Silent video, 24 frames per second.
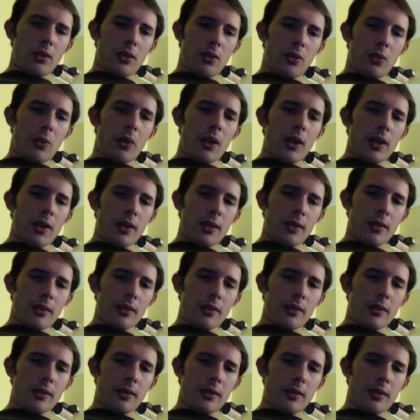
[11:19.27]
One,
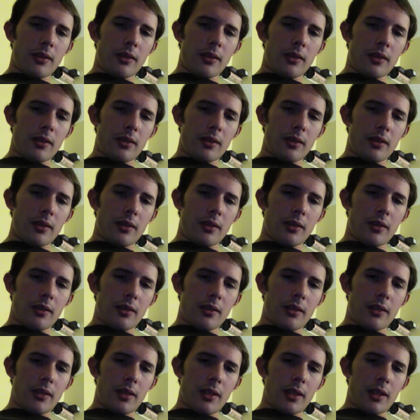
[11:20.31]

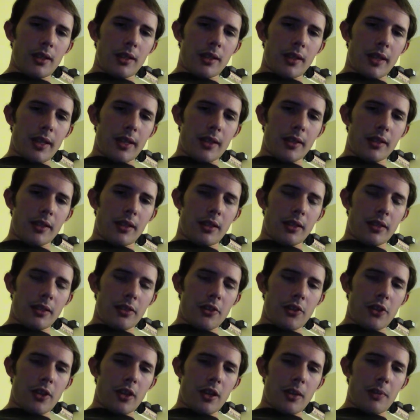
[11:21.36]
is that it's not our
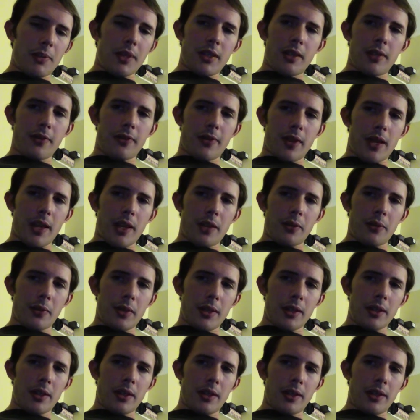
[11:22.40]
job to define
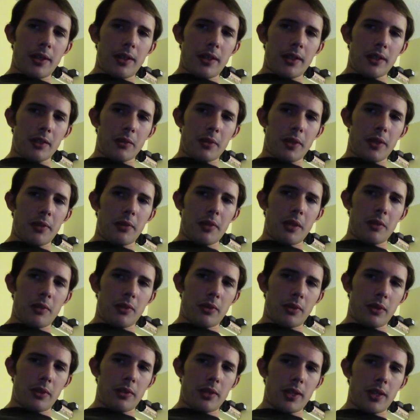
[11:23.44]
what God does with the
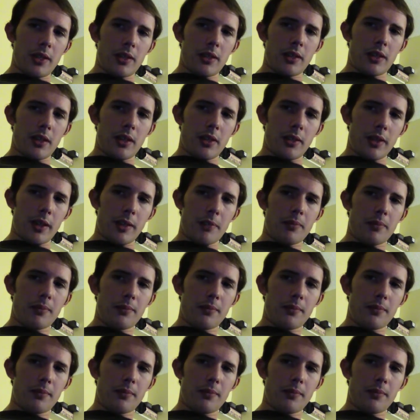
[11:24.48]
people who didn't know Him.